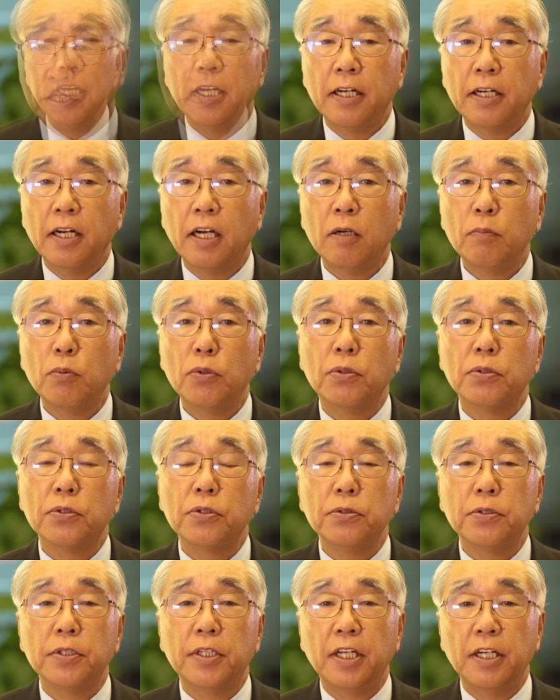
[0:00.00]
enable
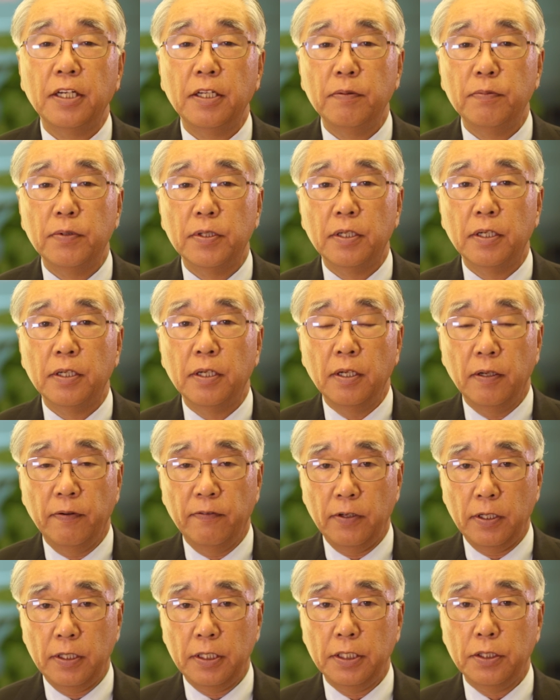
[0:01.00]
to deliver
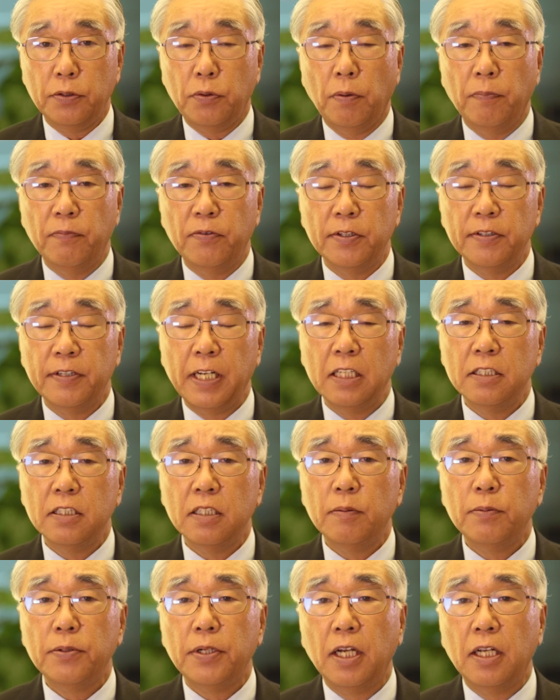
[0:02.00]
very
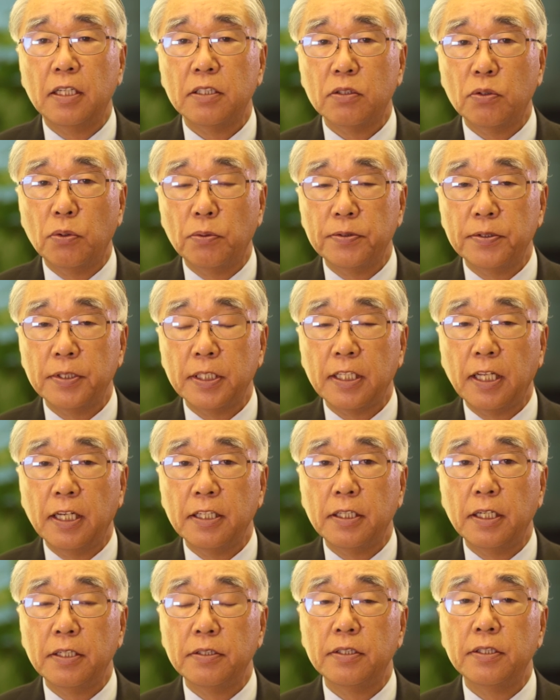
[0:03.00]
comprehensive and
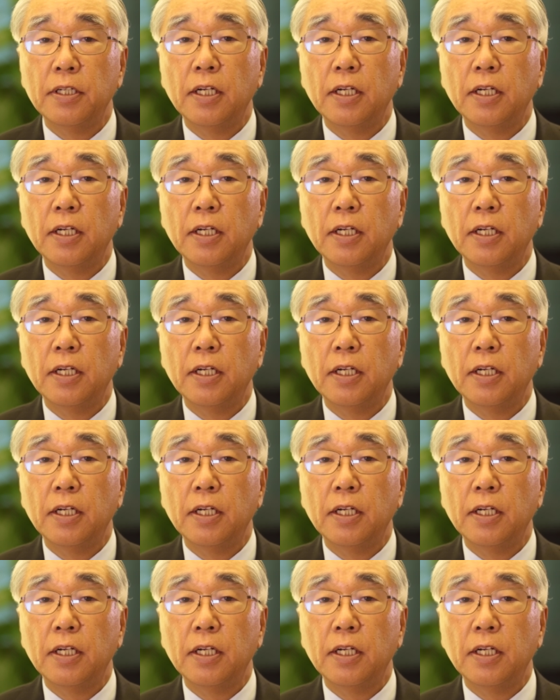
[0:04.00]
sophisticated